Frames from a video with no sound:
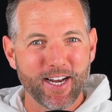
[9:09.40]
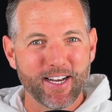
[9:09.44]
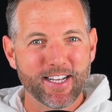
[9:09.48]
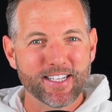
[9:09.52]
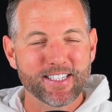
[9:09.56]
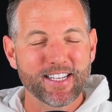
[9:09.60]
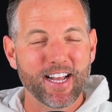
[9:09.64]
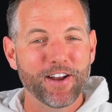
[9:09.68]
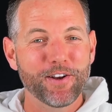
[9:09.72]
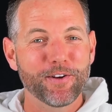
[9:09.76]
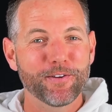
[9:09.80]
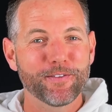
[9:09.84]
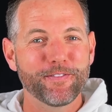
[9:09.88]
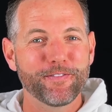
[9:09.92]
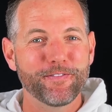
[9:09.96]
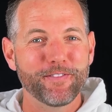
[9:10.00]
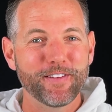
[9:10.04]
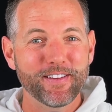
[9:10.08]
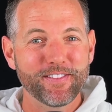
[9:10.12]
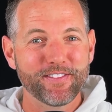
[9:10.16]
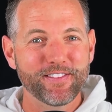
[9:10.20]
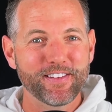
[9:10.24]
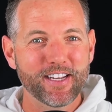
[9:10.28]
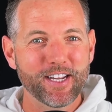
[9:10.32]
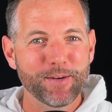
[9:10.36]
is under
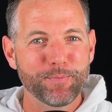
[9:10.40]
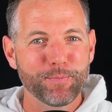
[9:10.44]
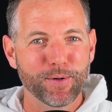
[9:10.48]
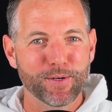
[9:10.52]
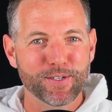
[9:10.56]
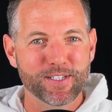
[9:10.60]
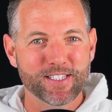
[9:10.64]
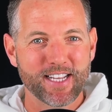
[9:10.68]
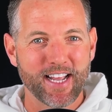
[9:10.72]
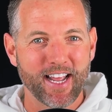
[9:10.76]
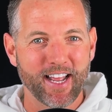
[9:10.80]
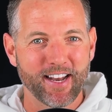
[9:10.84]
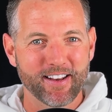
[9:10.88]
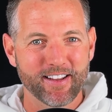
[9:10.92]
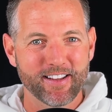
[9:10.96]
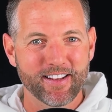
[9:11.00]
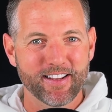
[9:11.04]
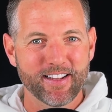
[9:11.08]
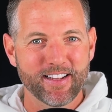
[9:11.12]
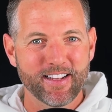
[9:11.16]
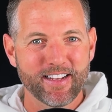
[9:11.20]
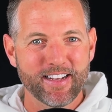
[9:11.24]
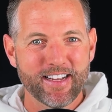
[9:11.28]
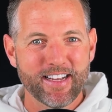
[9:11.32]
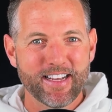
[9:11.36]
15%.
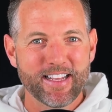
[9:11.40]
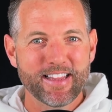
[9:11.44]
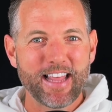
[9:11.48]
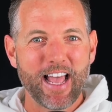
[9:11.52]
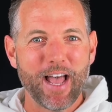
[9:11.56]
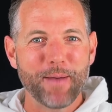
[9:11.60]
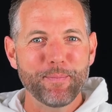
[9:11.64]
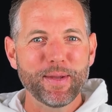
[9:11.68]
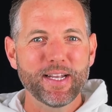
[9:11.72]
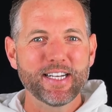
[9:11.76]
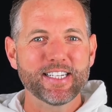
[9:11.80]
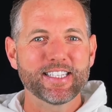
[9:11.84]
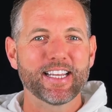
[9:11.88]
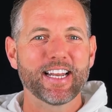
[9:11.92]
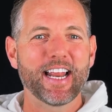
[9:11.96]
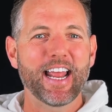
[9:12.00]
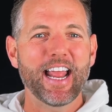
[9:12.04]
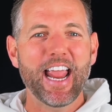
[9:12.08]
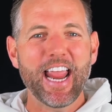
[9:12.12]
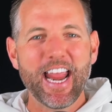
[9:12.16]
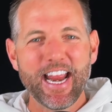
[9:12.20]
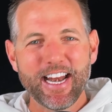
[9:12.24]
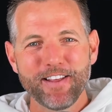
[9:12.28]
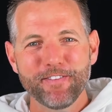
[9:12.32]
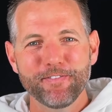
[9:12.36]
That means that
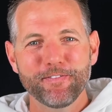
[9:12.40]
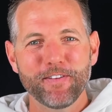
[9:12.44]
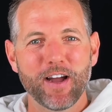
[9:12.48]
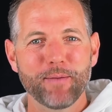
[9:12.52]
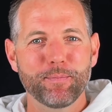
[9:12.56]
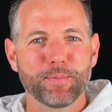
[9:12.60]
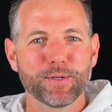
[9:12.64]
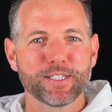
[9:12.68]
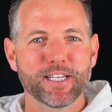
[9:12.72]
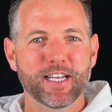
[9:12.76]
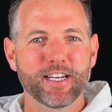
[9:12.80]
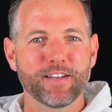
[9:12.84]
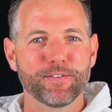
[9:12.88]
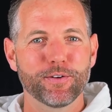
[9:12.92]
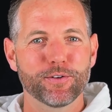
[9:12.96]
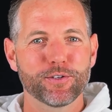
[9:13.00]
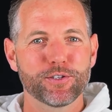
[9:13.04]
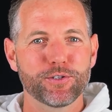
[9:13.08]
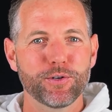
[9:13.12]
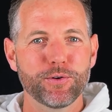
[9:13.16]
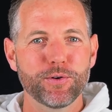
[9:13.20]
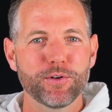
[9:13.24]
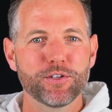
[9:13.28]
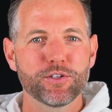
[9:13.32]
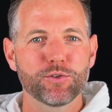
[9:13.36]
85% of your
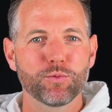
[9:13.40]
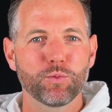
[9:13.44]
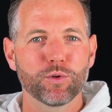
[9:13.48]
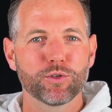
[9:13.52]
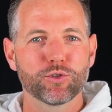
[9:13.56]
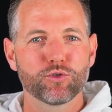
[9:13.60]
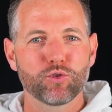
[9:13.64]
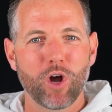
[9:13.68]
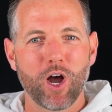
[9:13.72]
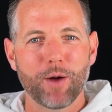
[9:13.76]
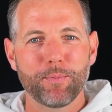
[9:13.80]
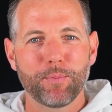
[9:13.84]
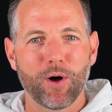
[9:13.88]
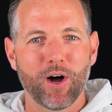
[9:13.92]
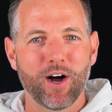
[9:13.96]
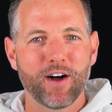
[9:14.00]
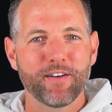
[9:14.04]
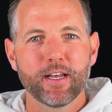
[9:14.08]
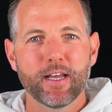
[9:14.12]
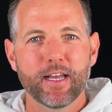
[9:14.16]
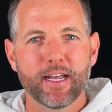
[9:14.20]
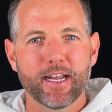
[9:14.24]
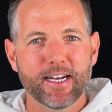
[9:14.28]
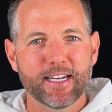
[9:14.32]
students will drop off